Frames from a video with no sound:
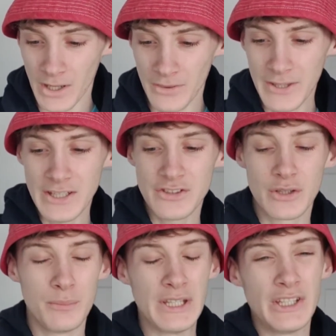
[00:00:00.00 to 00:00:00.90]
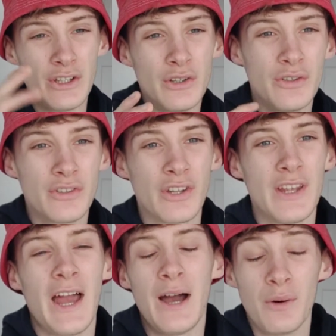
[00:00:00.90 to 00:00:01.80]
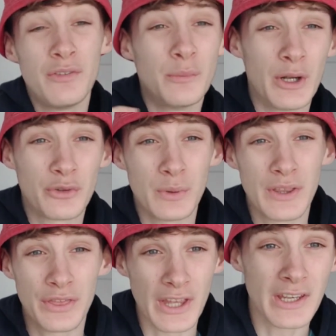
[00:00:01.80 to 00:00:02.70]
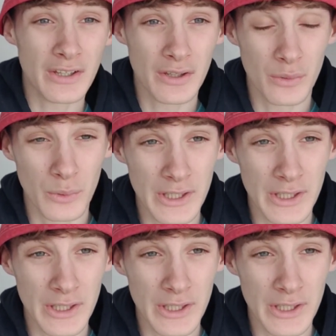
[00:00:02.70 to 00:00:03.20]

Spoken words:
And these can be used however much we think